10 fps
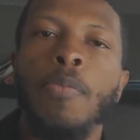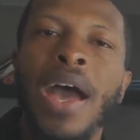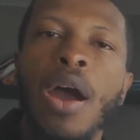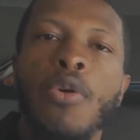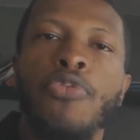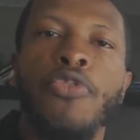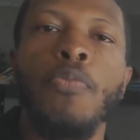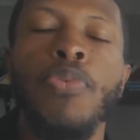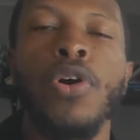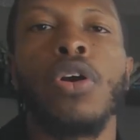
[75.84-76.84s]
powerful
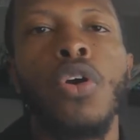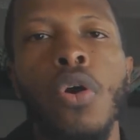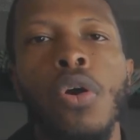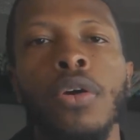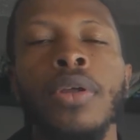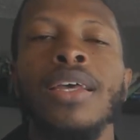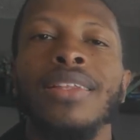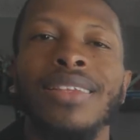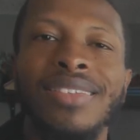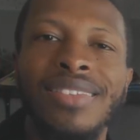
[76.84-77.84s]
book called
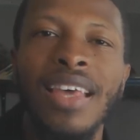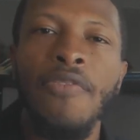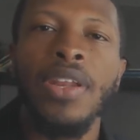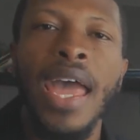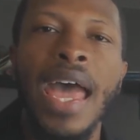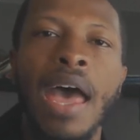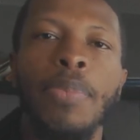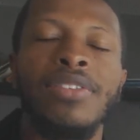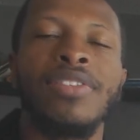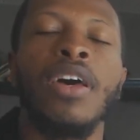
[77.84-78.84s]
The Seven
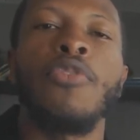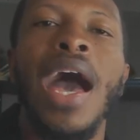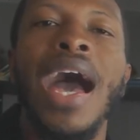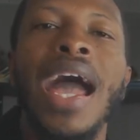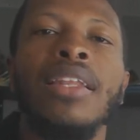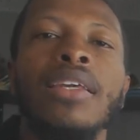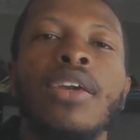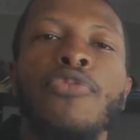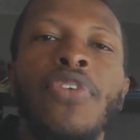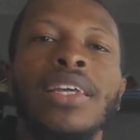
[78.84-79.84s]
Habits of Highly
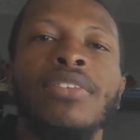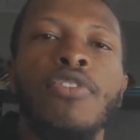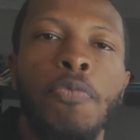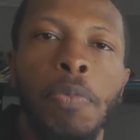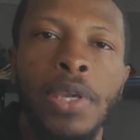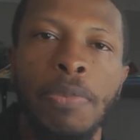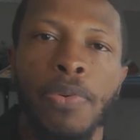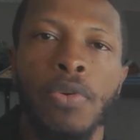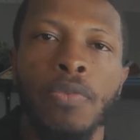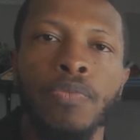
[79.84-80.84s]
Effective
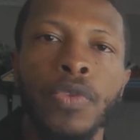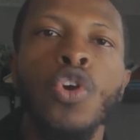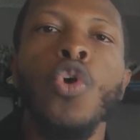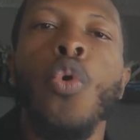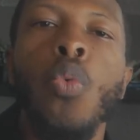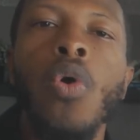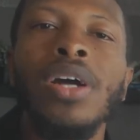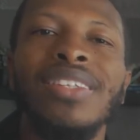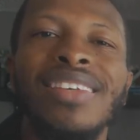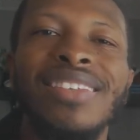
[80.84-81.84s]
People,
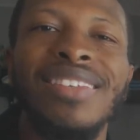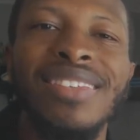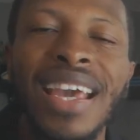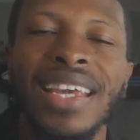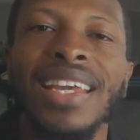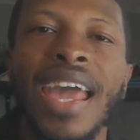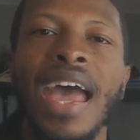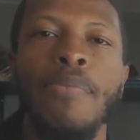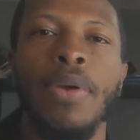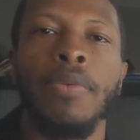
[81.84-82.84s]
what's the second
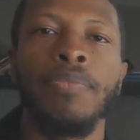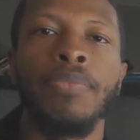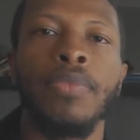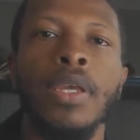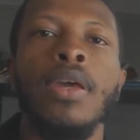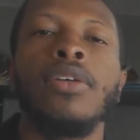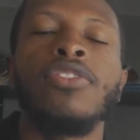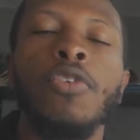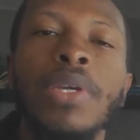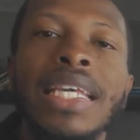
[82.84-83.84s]
habit?
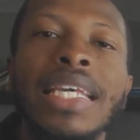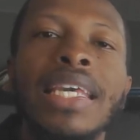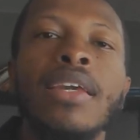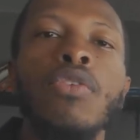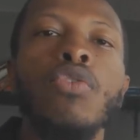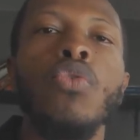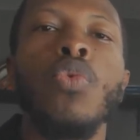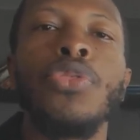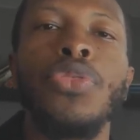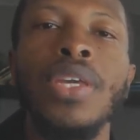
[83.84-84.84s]
To begin
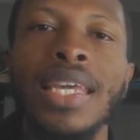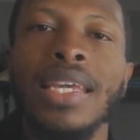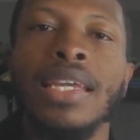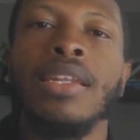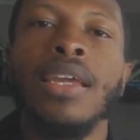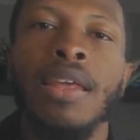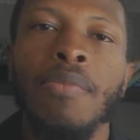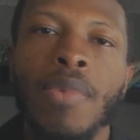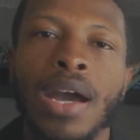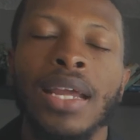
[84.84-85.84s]
with the end in
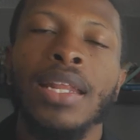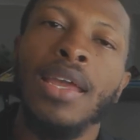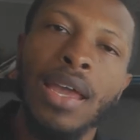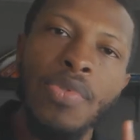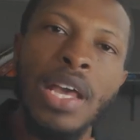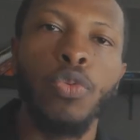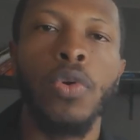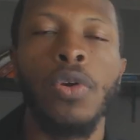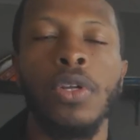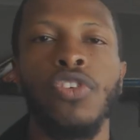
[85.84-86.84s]
mind. And that's what
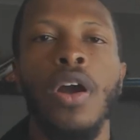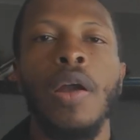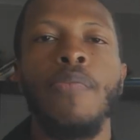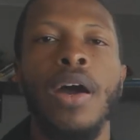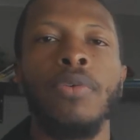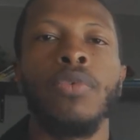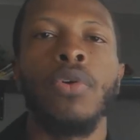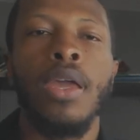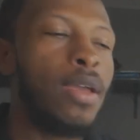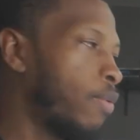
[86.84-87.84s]
we're going to talk about
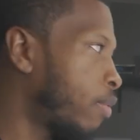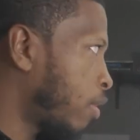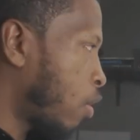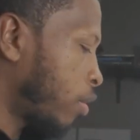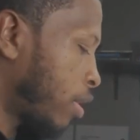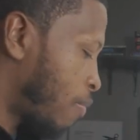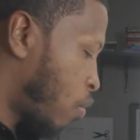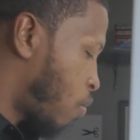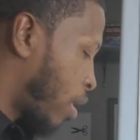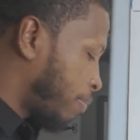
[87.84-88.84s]
on
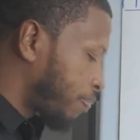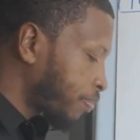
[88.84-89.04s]
number one.